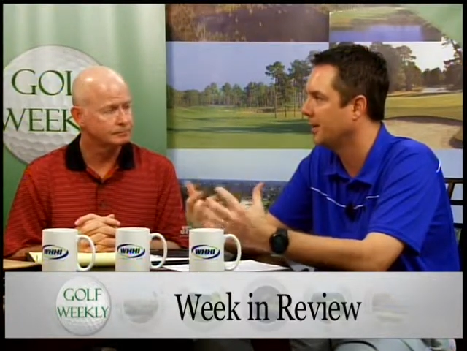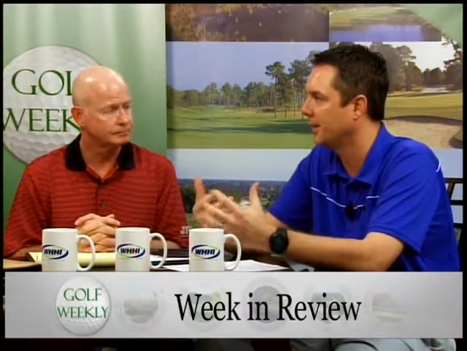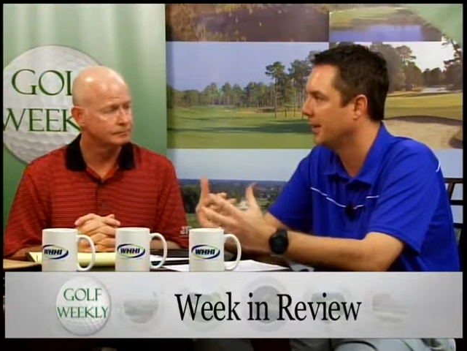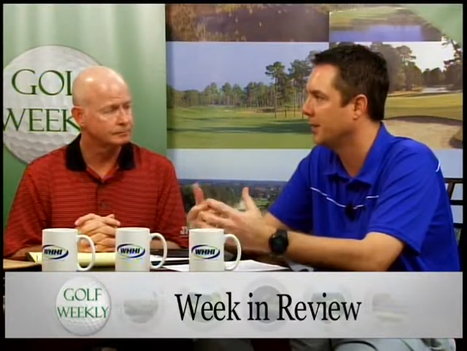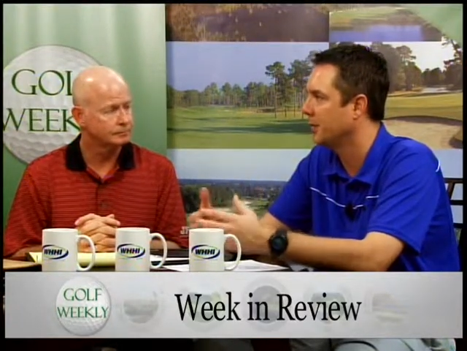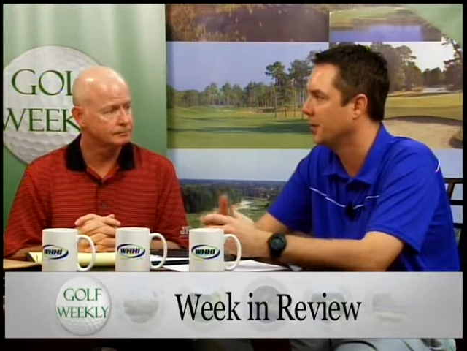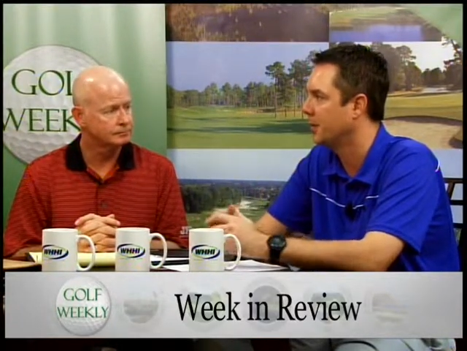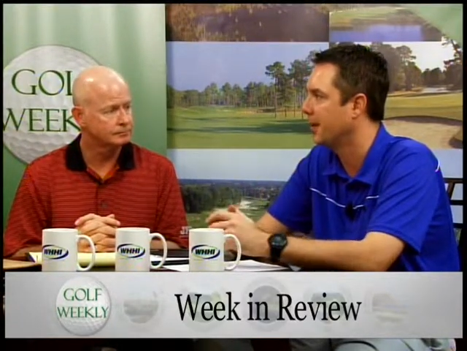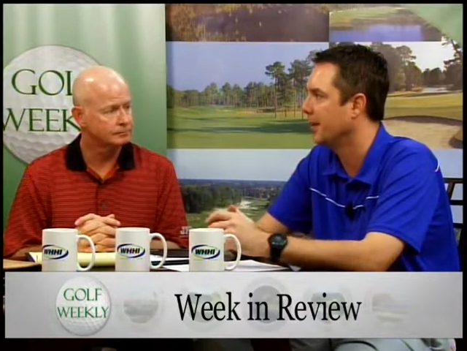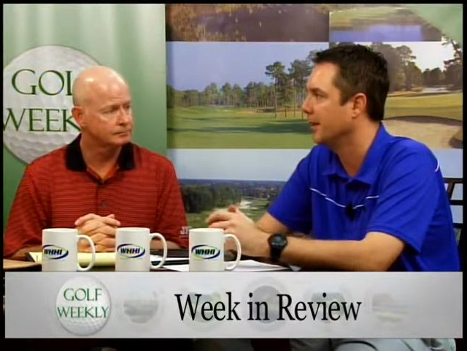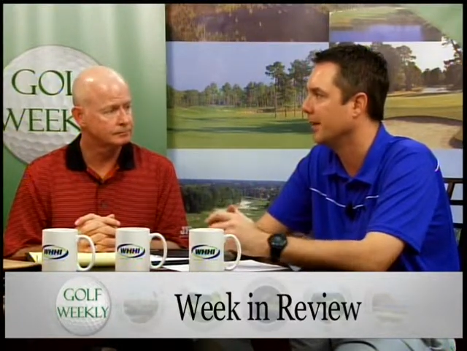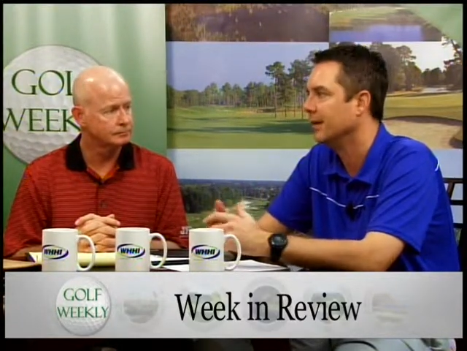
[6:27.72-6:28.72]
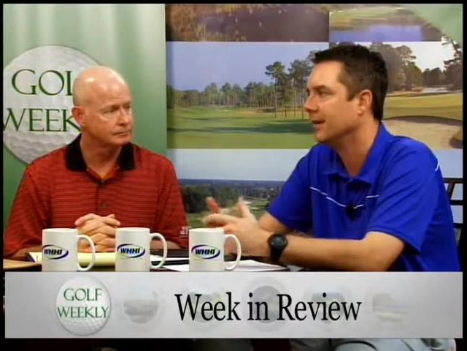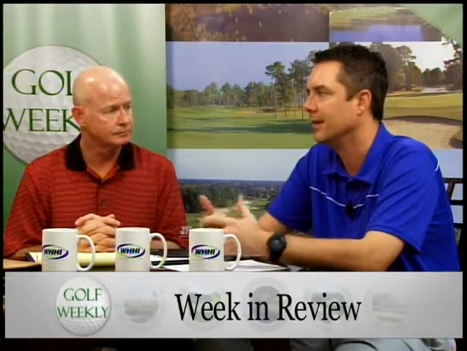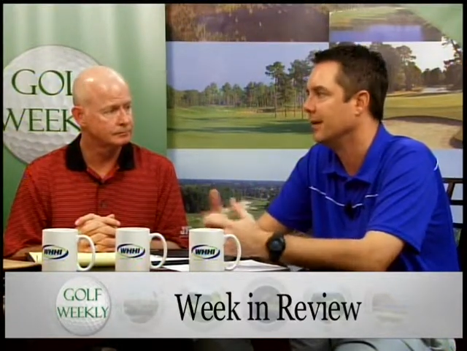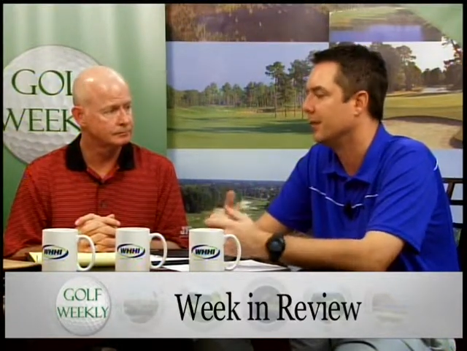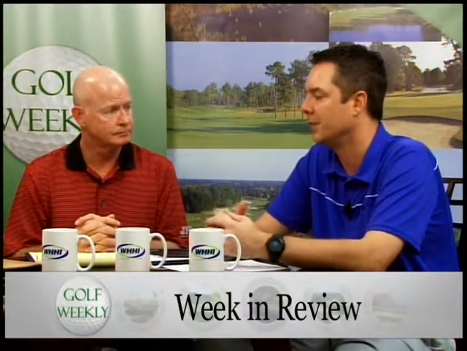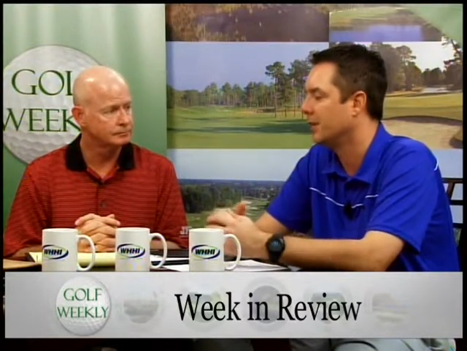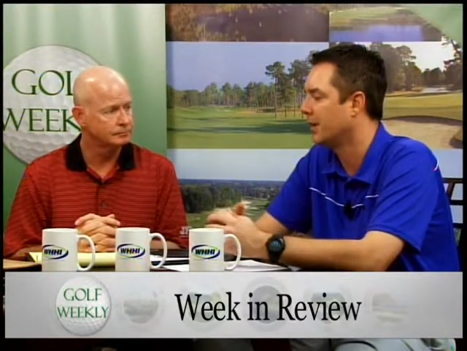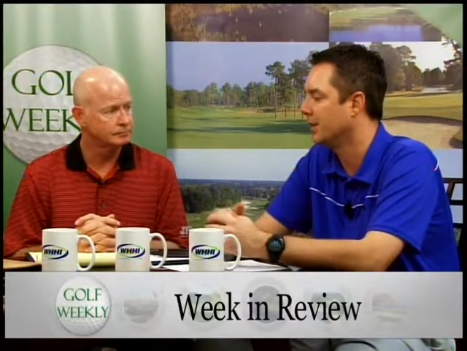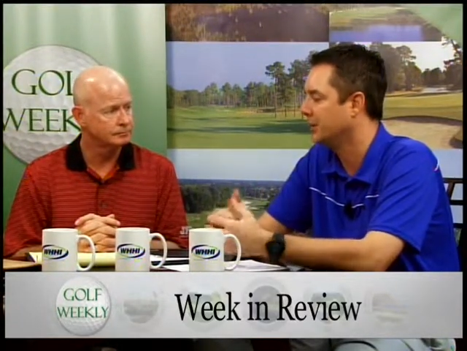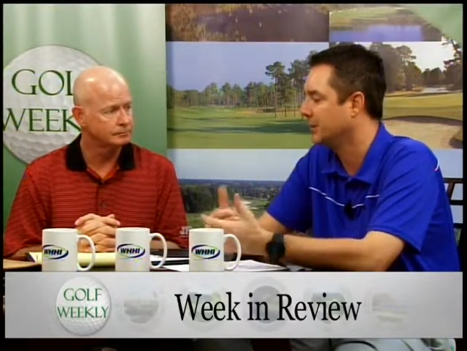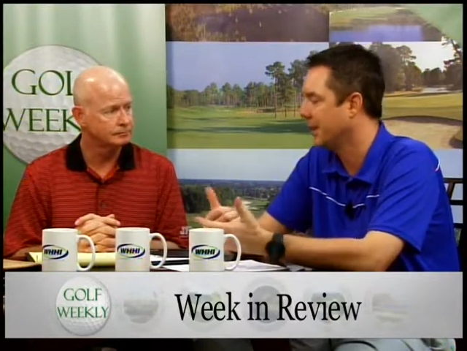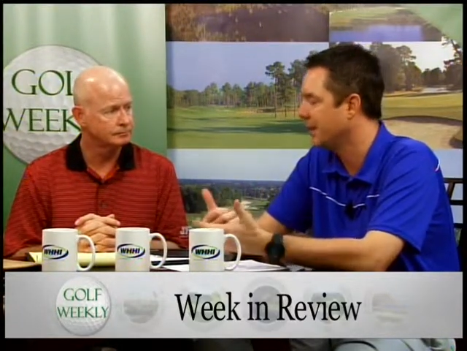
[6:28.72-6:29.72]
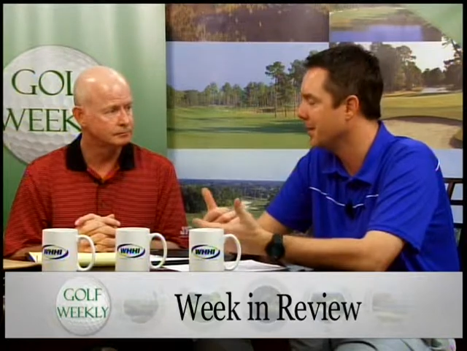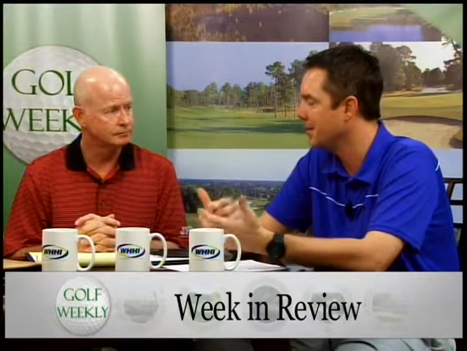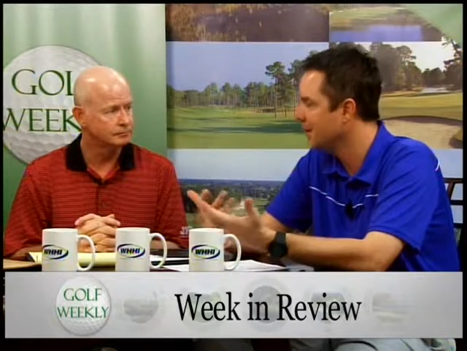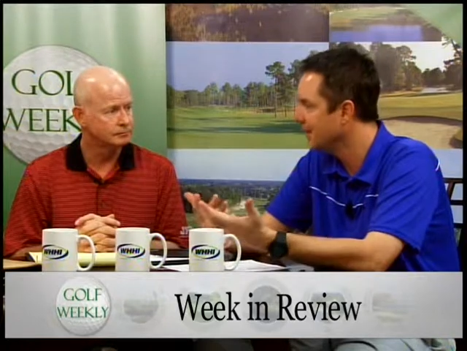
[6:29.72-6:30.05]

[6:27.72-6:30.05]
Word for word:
Speaker 1: and tear on your body. Sure does. If you're not in shape.